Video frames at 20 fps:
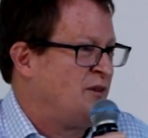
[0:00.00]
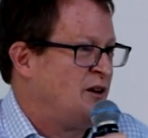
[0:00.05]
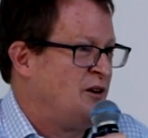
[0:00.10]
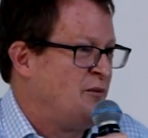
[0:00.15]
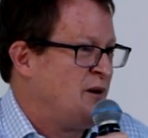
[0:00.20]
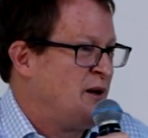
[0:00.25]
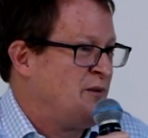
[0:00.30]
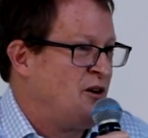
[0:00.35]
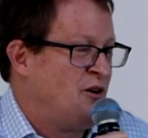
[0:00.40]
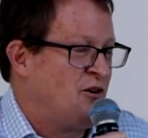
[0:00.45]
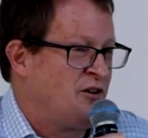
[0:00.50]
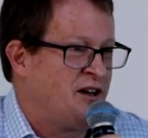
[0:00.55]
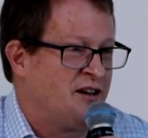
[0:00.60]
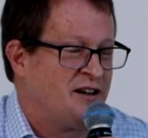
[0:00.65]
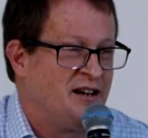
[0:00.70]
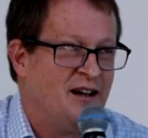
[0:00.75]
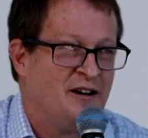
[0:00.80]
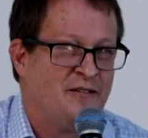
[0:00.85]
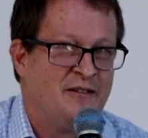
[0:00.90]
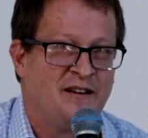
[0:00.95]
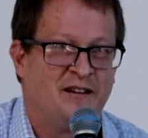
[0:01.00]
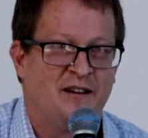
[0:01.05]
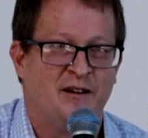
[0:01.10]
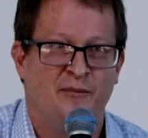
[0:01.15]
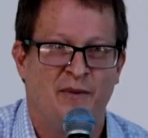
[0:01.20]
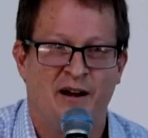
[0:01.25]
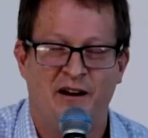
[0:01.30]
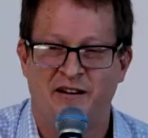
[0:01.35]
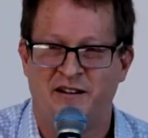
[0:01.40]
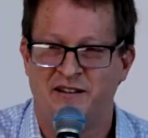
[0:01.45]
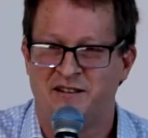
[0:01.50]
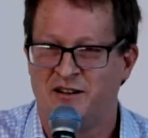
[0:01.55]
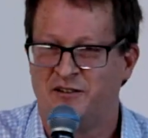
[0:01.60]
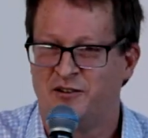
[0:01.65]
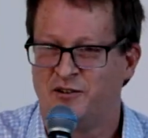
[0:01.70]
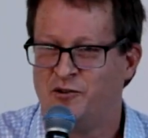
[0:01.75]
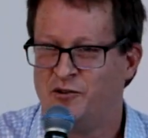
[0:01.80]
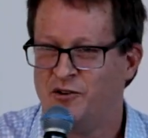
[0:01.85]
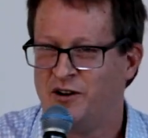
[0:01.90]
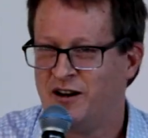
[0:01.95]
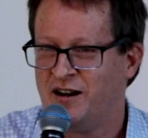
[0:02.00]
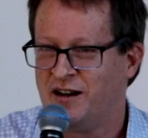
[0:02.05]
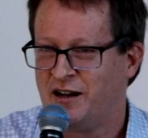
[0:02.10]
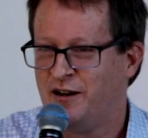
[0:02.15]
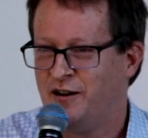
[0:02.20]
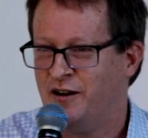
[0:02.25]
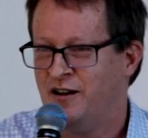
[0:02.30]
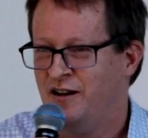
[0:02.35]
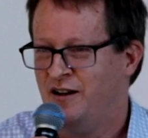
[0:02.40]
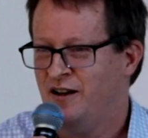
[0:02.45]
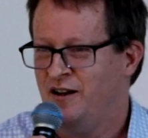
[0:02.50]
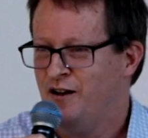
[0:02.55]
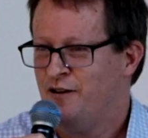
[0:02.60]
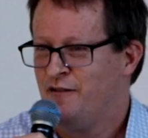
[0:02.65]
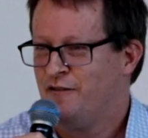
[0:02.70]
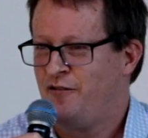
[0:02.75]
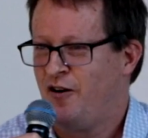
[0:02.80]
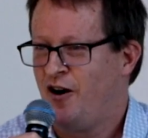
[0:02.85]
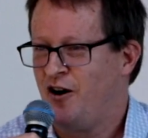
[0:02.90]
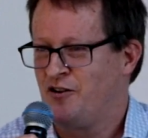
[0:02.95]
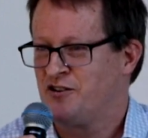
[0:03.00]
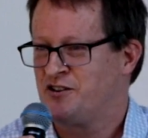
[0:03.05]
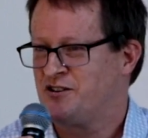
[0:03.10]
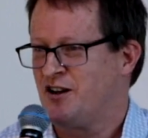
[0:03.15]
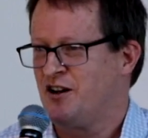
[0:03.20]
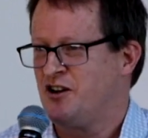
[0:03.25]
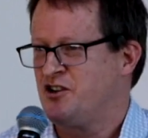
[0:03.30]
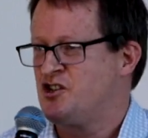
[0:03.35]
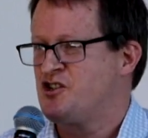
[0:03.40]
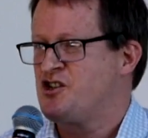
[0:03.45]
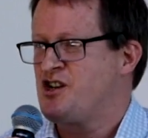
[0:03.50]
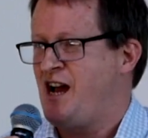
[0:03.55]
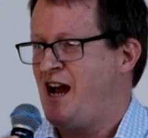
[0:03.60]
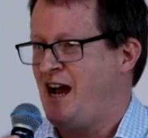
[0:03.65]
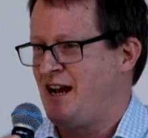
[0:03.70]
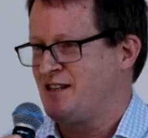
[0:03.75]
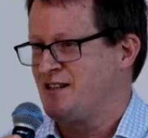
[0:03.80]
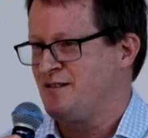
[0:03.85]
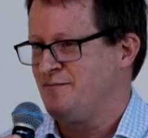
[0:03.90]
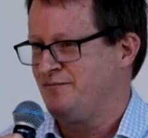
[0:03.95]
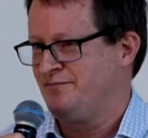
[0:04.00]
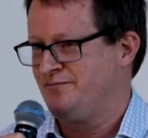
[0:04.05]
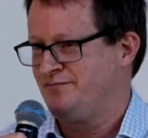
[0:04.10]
You know, maybe look at it. I think the Americans kind of call it like a fireside chat.